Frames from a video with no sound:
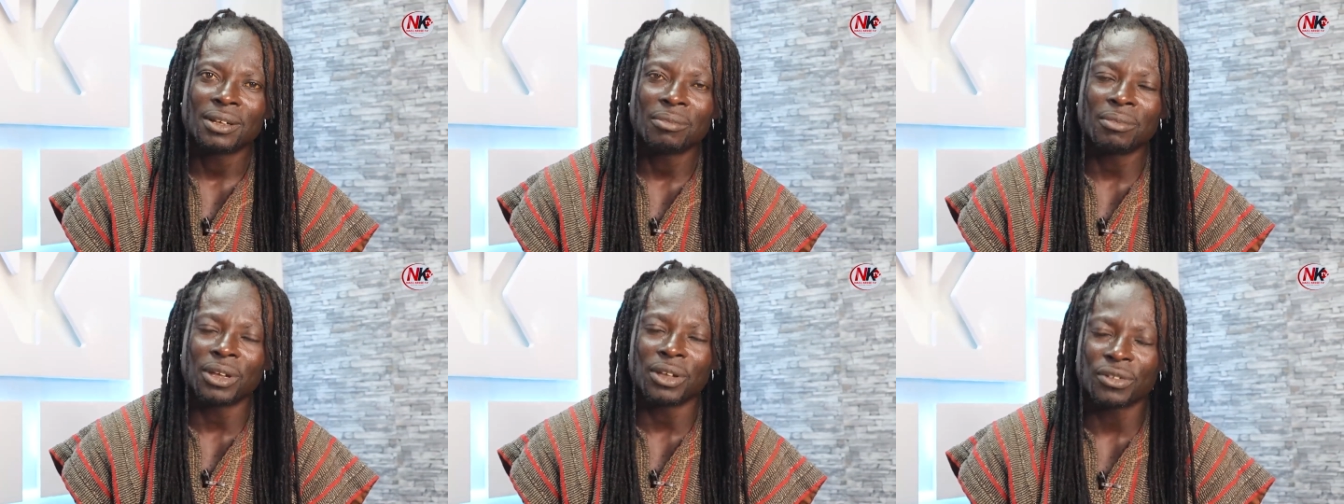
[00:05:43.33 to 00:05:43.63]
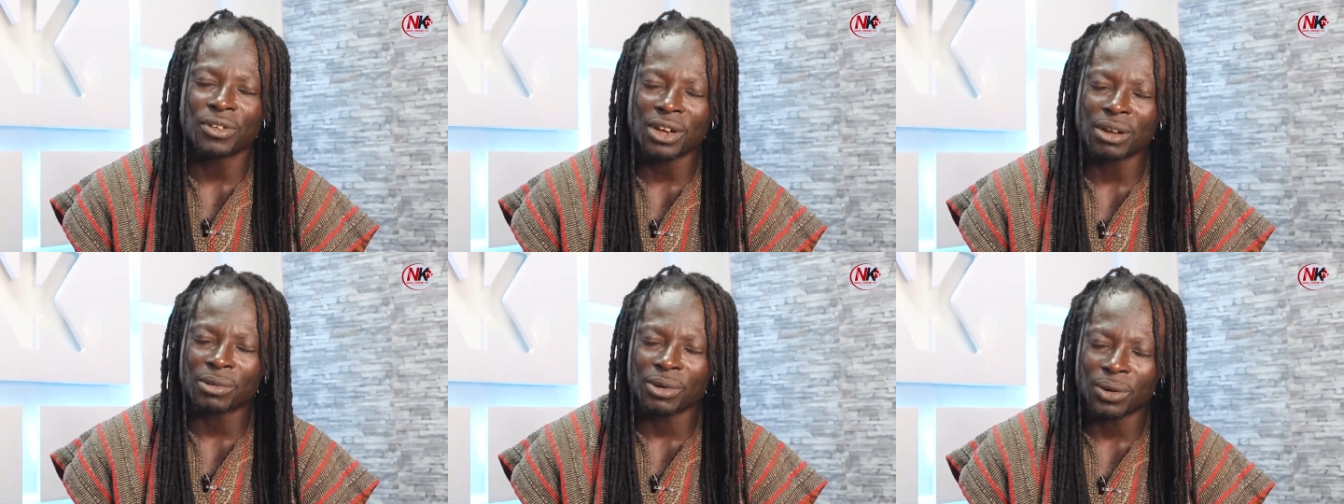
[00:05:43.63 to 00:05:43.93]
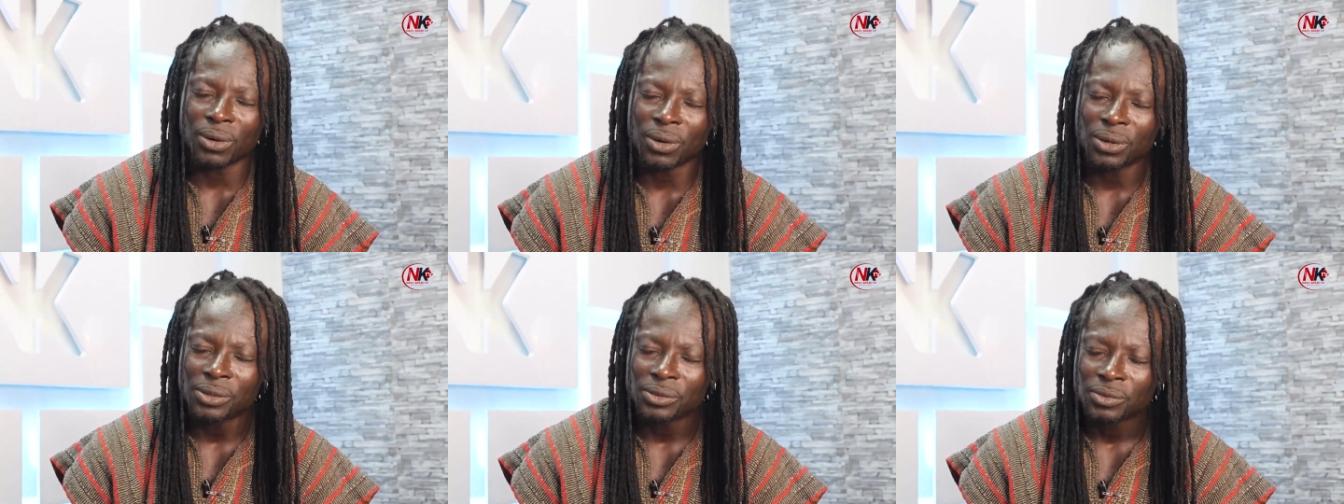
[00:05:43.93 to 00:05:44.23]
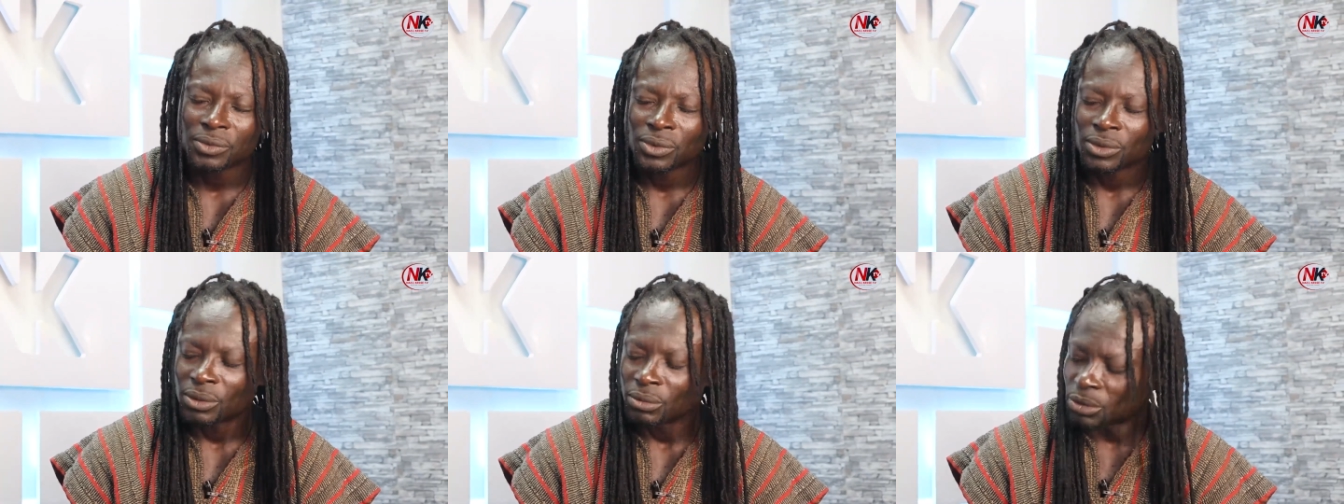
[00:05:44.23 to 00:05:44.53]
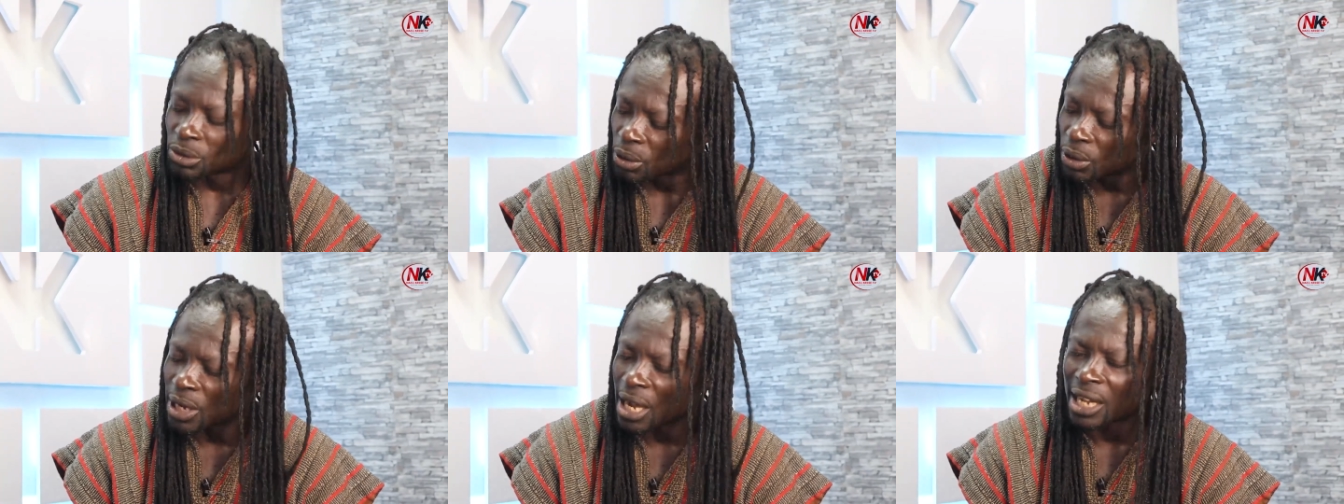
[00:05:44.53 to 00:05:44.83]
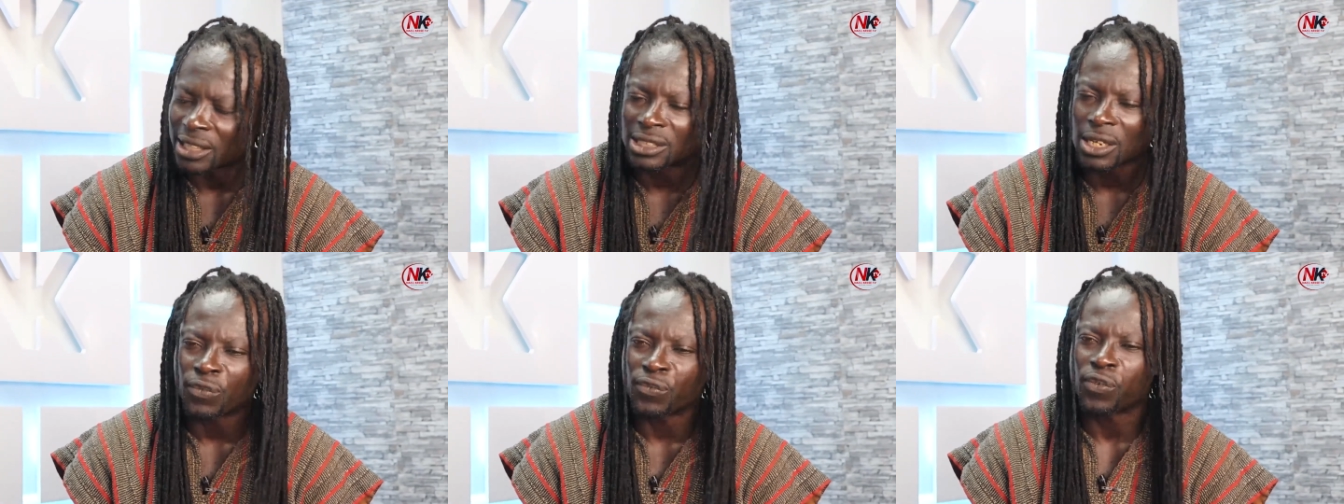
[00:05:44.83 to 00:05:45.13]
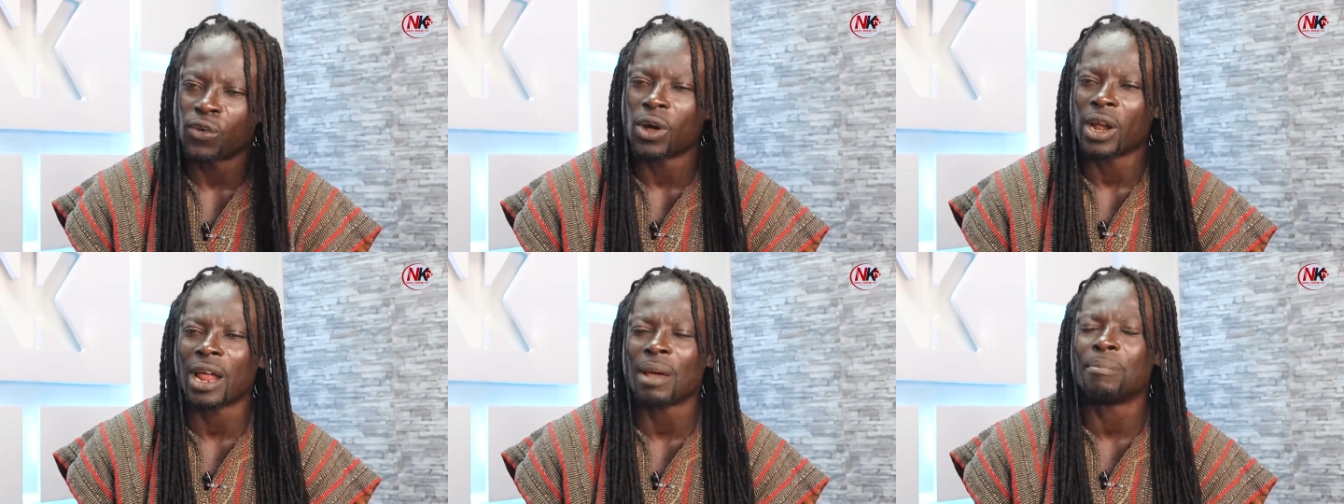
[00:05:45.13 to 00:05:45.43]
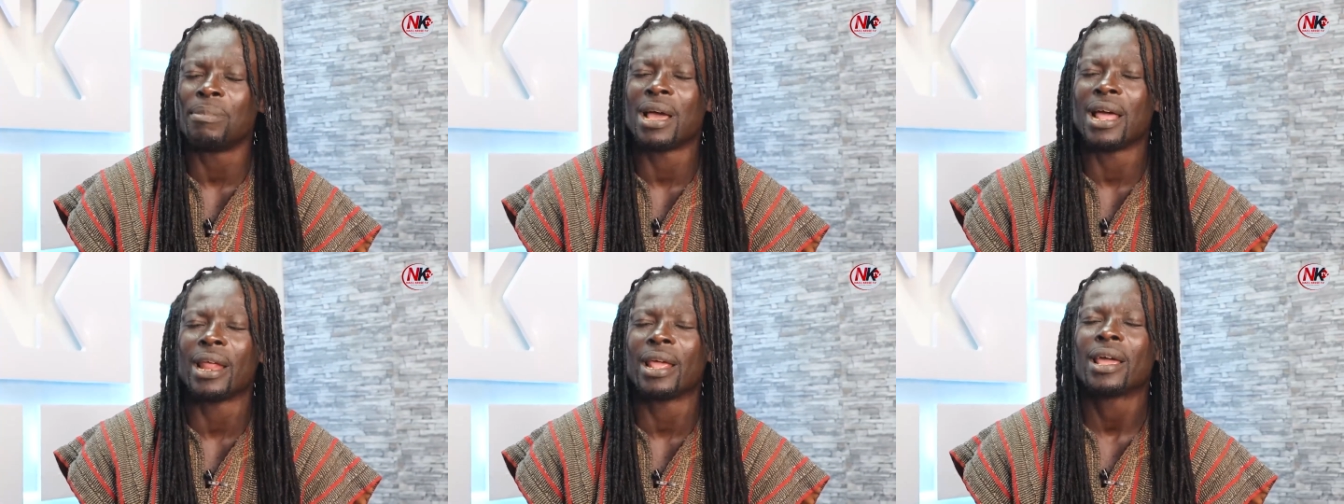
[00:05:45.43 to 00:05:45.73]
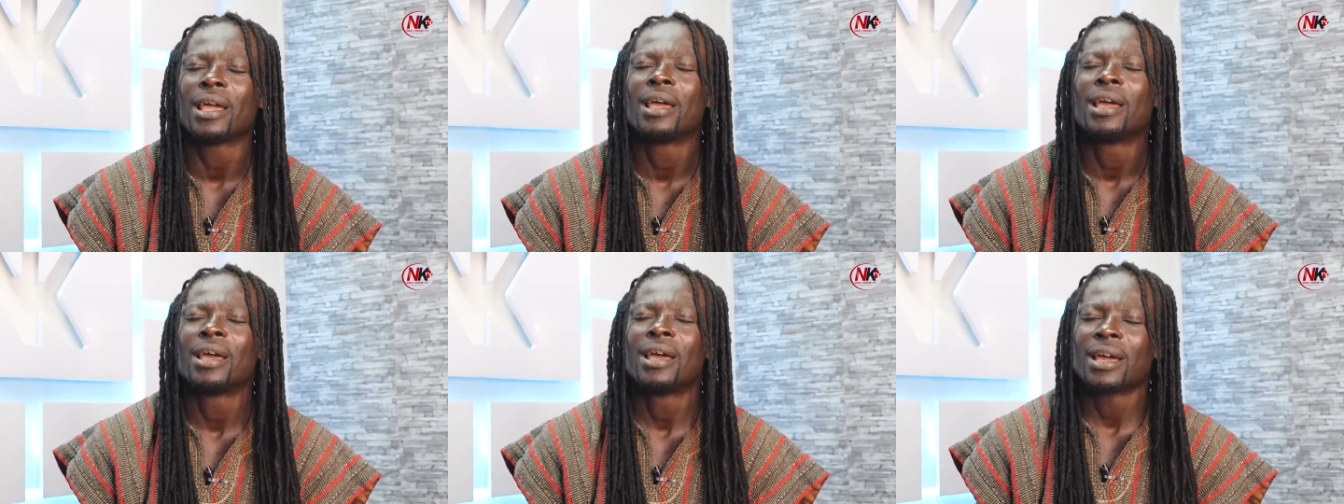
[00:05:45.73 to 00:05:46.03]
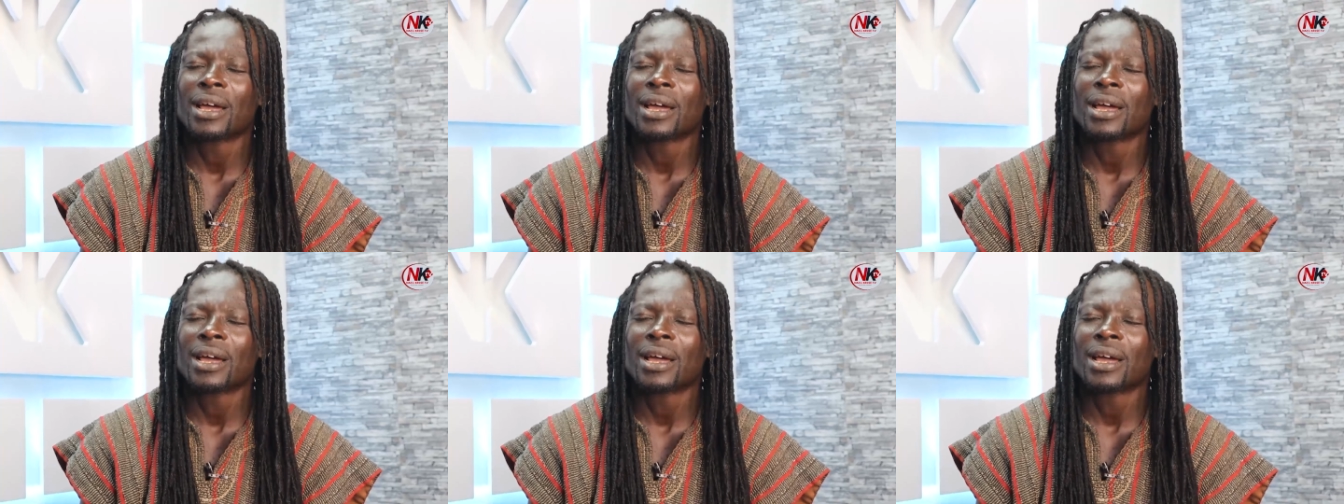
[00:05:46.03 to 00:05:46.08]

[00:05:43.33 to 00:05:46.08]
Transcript: me dwene me ho. Me hu ya se phone na bele.